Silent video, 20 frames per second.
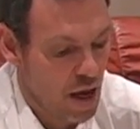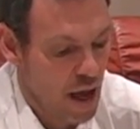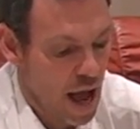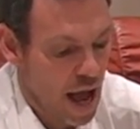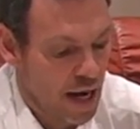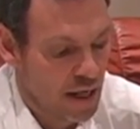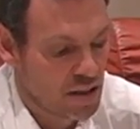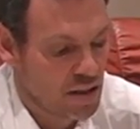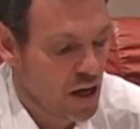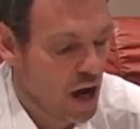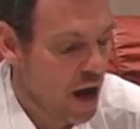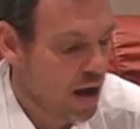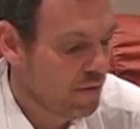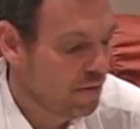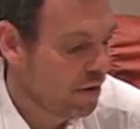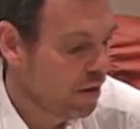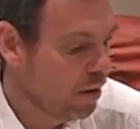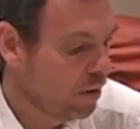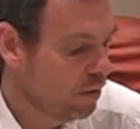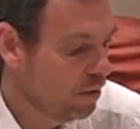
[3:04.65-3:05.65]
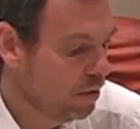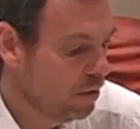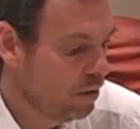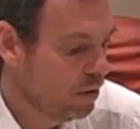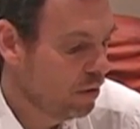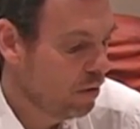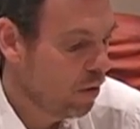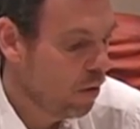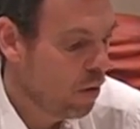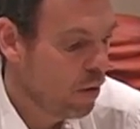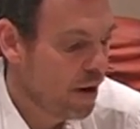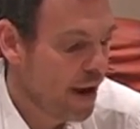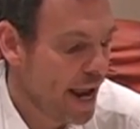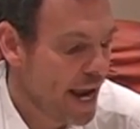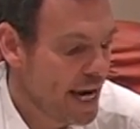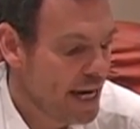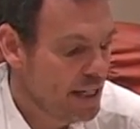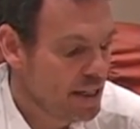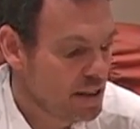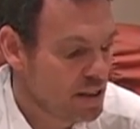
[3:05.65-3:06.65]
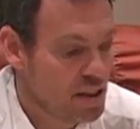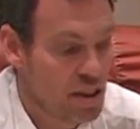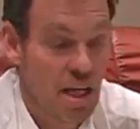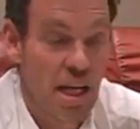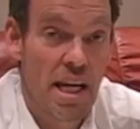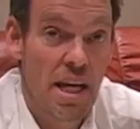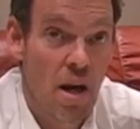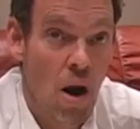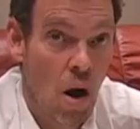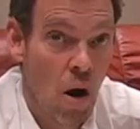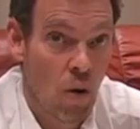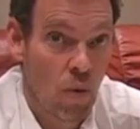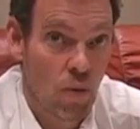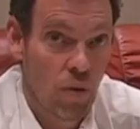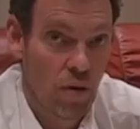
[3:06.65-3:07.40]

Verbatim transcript: octavo, or eight T O.